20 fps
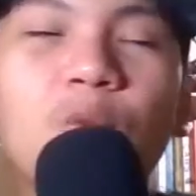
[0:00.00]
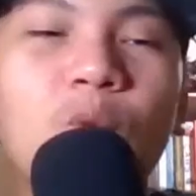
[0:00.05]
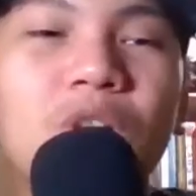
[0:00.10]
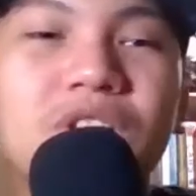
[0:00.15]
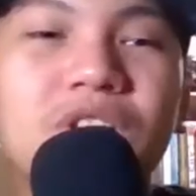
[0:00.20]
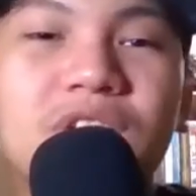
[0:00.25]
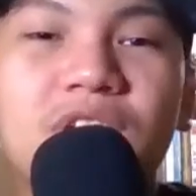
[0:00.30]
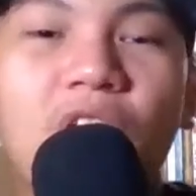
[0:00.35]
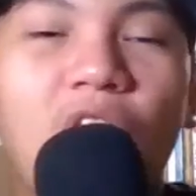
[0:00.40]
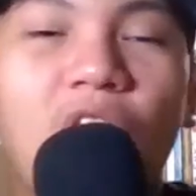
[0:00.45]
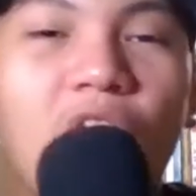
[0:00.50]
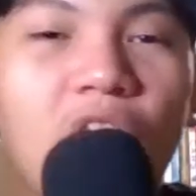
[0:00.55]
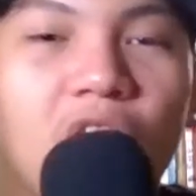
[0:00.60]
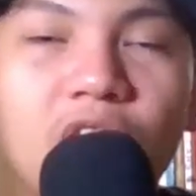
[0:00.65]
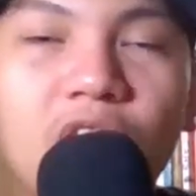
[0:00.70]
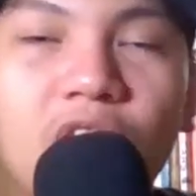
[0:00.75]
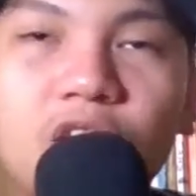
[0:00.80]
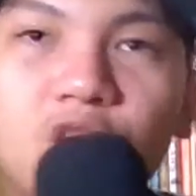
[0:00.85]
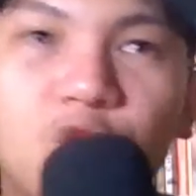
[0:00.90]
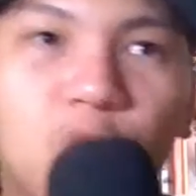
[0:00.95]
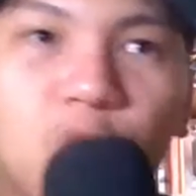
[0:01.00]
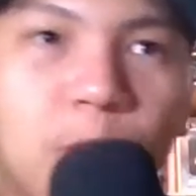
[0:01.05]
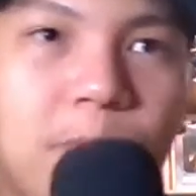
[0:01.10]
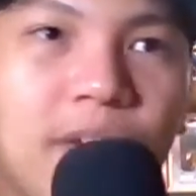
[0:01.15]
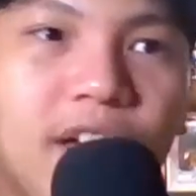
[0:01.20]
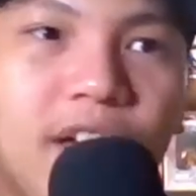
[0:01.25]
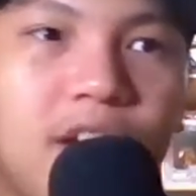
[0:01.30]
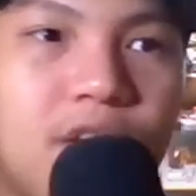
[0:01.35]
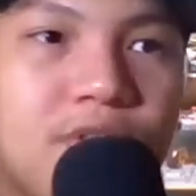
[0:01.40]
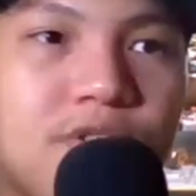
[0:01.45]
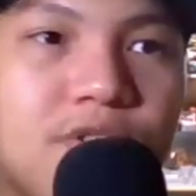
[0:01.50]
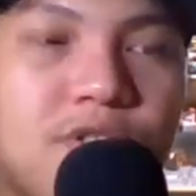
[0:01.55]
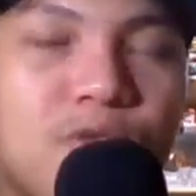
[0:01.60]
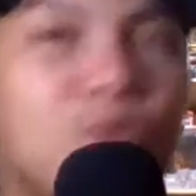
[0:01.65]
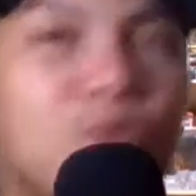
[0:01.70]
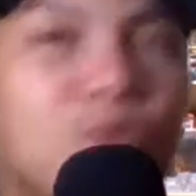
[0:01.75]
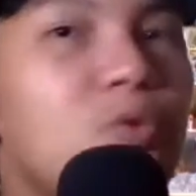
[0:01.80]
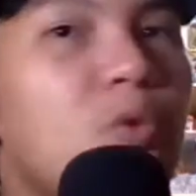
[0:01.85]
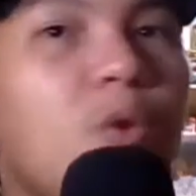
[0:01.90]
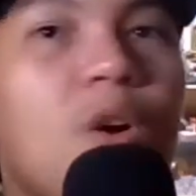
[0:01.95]
was hard to pick because
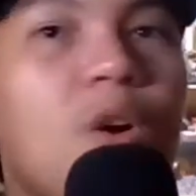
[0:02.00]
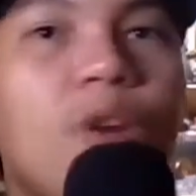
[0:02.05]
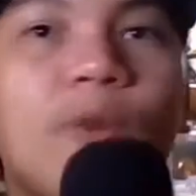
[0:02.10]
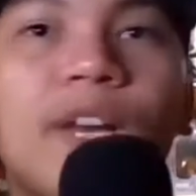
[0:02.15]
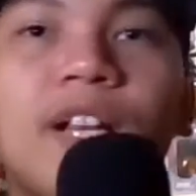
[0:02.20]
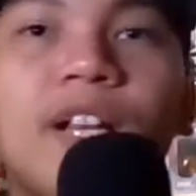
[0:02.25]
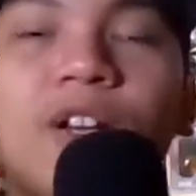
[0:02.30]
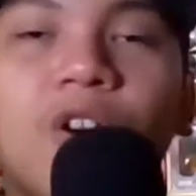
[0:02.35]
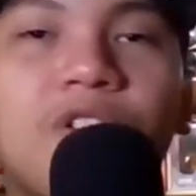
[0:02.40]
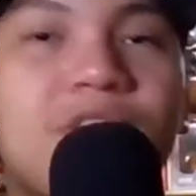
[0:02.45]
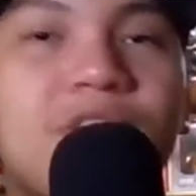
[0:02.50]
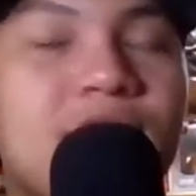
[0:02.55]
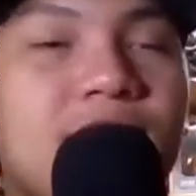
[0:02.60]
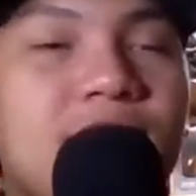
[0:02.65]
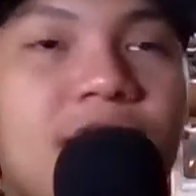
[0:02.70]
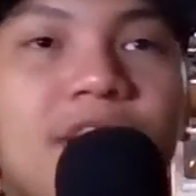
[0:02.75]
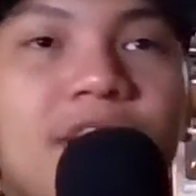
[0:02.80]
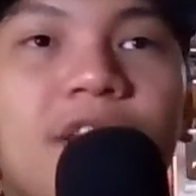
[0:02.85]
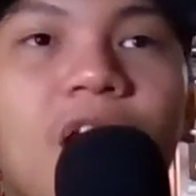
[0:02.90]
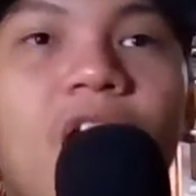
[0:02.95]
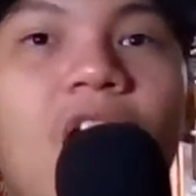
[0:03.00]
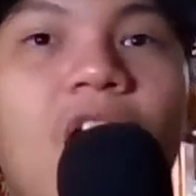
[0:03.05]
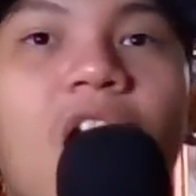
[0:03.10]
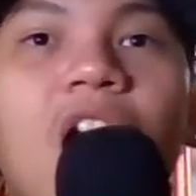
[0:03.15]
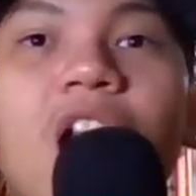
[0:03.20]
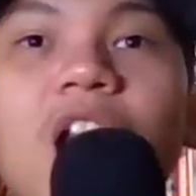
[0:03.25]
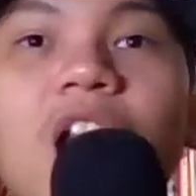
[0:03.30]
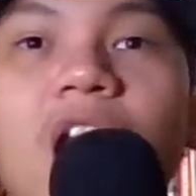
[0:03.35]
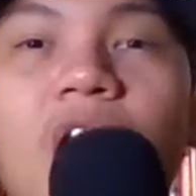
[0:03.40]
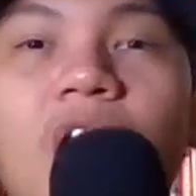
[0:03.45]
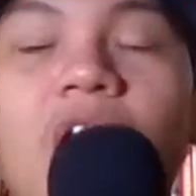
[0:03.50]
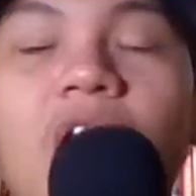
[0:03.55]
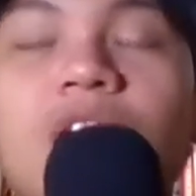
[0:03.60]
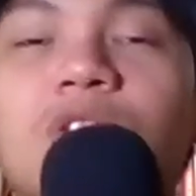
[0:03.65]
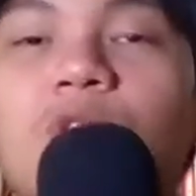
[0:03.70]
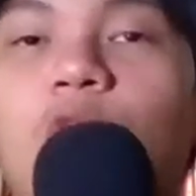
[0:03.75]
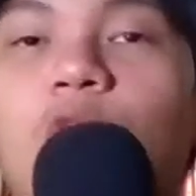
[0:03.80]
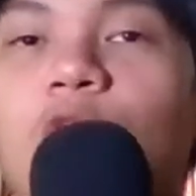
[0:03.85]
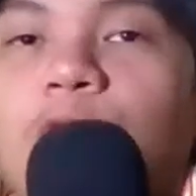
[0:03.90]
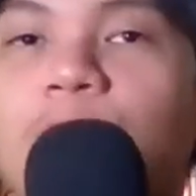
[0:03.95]
you will consider a lot
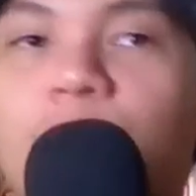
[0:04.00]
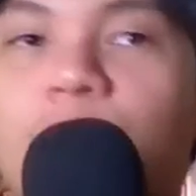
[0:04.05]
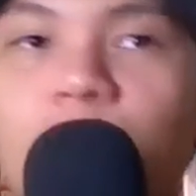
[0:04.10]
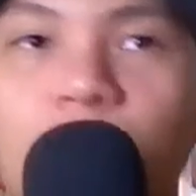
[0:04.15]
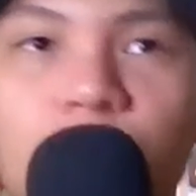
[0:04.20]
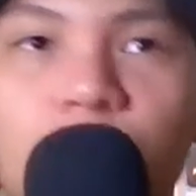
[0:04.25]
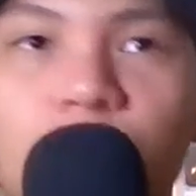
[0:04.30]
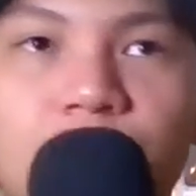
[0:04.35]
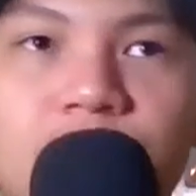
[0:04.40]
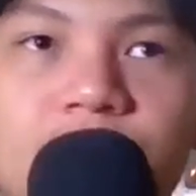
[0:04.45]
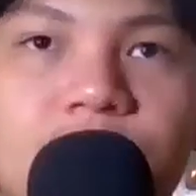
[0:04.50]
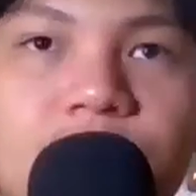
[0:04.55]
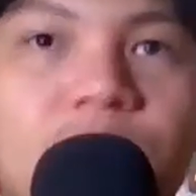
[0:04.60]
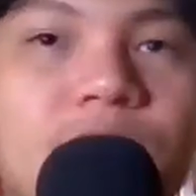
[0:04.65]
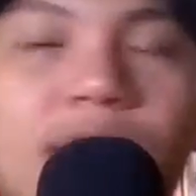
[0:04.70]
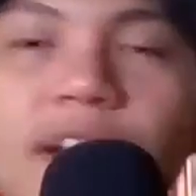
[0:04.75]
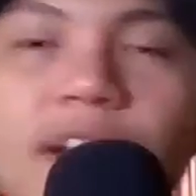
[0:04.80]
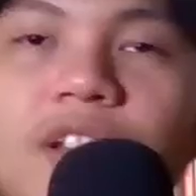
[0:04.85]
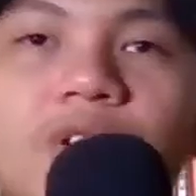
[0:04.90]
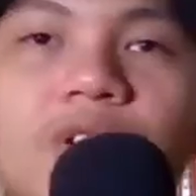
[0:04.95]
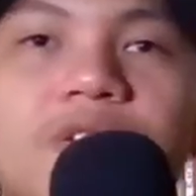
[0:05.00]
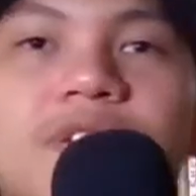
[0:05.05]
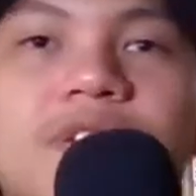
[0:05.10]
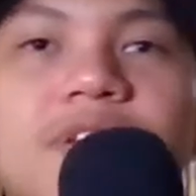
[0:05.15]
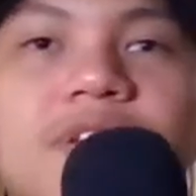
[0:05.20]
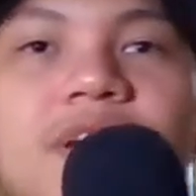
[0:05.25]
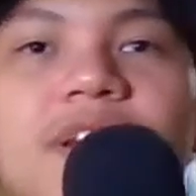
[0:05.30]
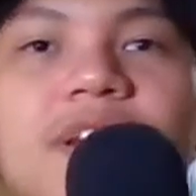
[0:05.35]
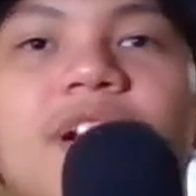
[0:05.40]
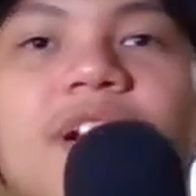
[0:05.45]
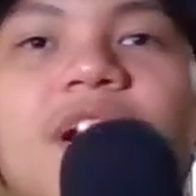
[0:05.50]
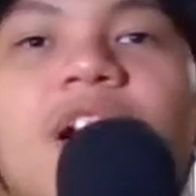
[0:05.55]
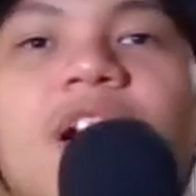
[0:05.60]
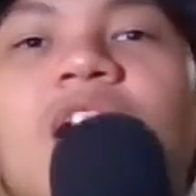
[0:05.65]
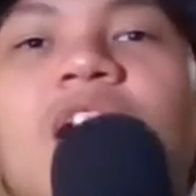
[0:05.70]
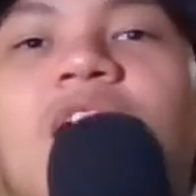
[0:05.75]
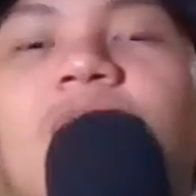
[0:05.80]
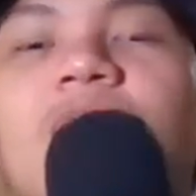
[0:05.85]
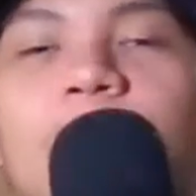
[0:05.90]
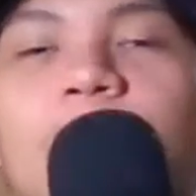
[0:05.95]
of coaches. You can consider
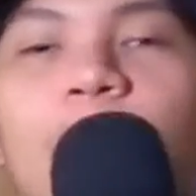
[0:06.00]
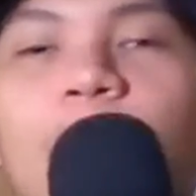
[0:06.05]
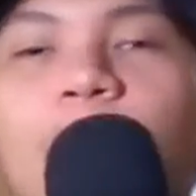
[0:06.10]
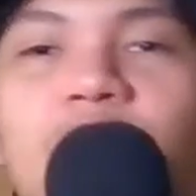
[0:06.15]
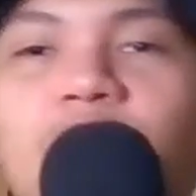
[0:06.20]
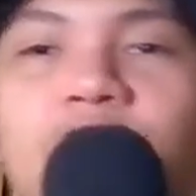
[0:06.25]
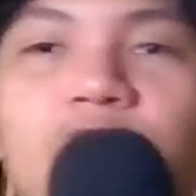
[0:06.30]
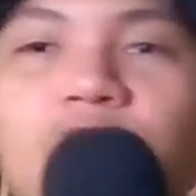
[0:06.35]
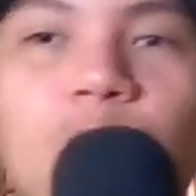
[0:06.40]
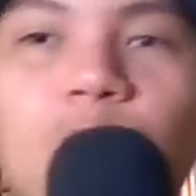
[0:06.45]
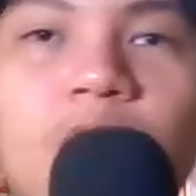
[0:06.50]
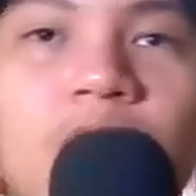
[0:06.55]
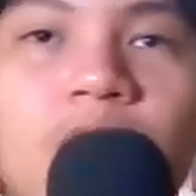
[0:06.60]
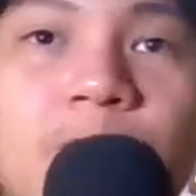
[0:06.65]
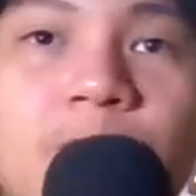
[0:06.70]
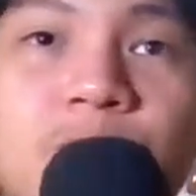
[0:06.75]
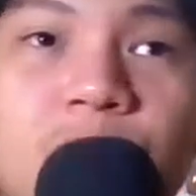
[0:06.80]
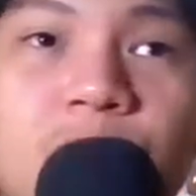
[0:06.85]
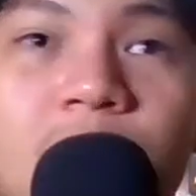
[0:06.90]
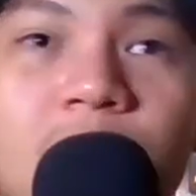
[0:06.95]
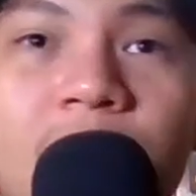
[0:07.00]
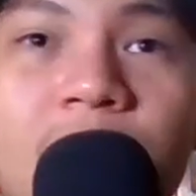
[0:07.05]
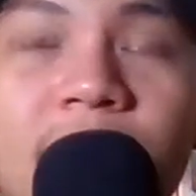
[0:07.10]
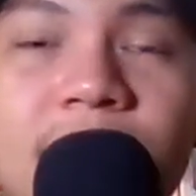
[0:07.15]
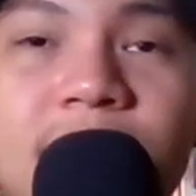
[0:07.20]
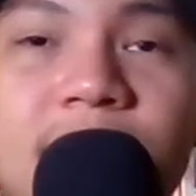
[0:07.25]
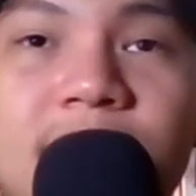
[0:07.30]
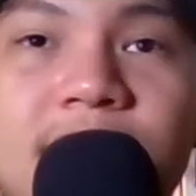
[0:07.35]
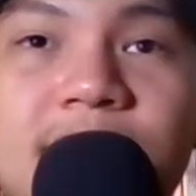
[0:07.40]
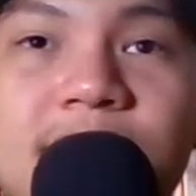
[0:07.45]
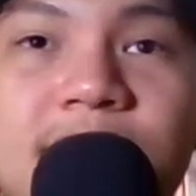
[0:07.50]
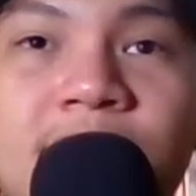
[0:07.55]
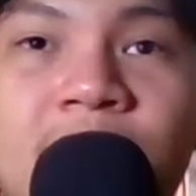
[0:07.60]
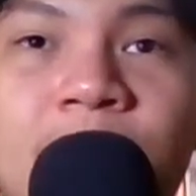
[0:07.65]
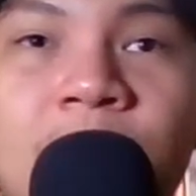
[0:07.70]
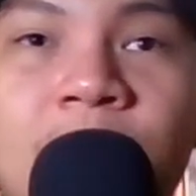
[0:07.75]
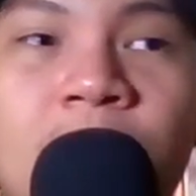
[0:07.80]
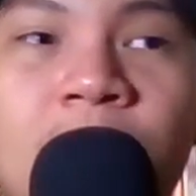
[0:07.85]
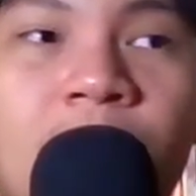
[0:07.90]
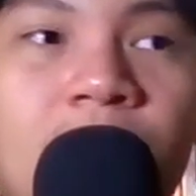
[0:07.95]
Monty Williams, who led his
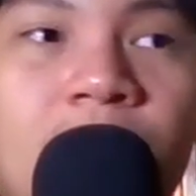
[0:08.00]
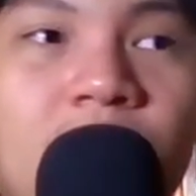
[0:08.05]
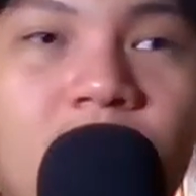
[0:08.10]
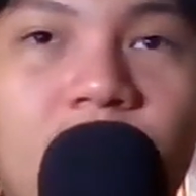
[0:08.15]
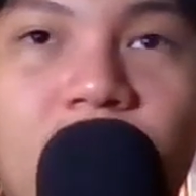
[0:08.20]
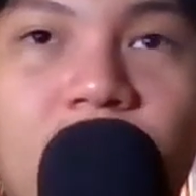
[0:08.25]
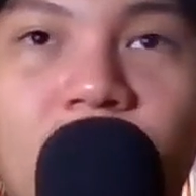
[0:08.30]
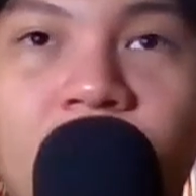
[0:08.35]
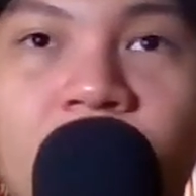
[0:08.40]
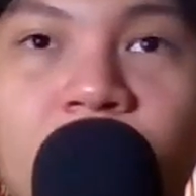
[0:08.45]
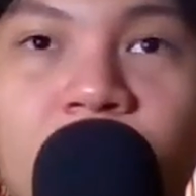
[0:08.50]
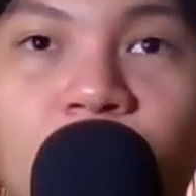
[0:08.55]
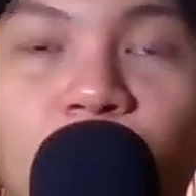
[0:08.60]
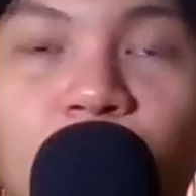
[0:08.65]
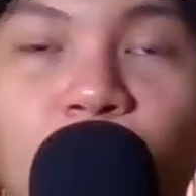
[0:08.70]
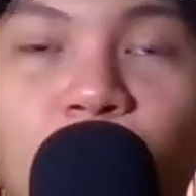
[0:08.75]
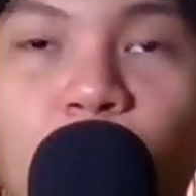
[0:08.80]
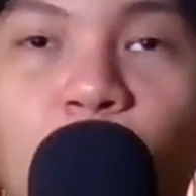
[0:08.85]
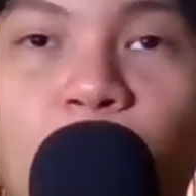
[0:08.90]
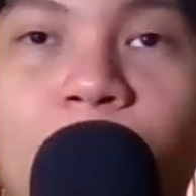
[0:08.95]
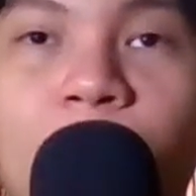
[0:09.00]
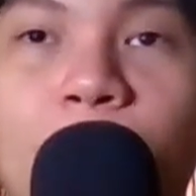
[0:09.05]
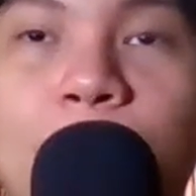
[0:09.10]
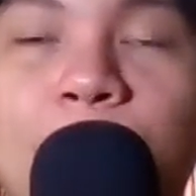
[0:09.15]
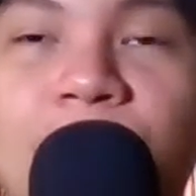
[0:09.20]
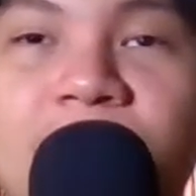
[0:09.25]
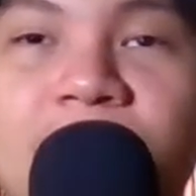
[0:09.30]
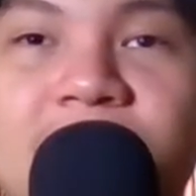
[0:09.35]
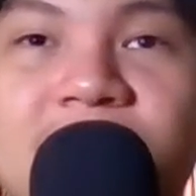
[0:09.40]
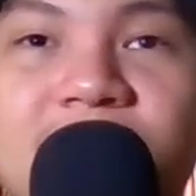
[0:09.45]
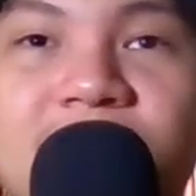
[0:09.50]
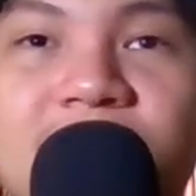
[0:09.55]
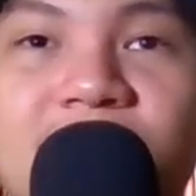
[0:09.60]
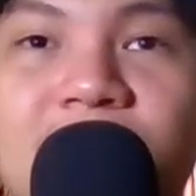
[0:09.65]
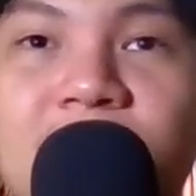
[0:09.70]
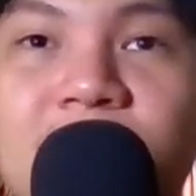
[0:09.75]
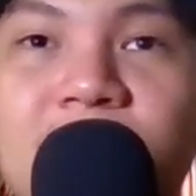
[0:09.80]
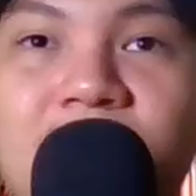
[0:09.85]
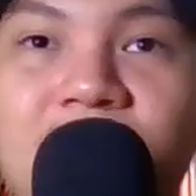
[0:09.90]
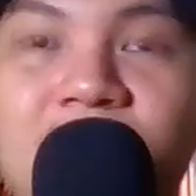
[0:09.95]
team into the best
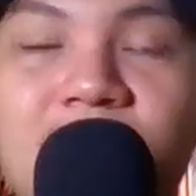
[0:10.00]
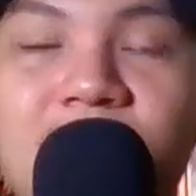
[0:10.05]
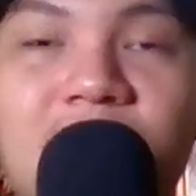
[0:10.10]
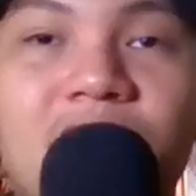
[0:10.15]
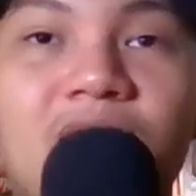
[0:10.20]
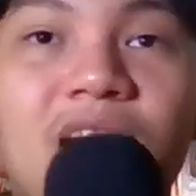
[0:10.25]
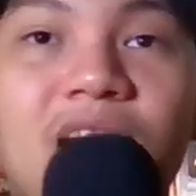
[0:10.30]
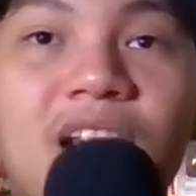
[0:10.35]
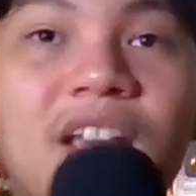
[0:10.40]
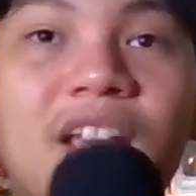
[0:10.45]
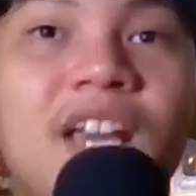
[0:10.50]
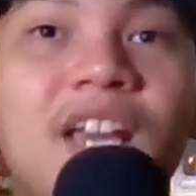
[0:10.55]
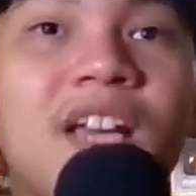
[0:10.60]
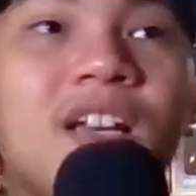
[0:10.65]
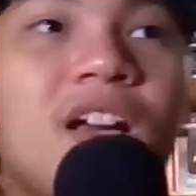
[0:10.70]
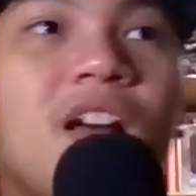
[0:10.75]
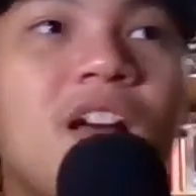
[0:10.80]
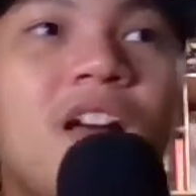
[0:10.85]
team in the league.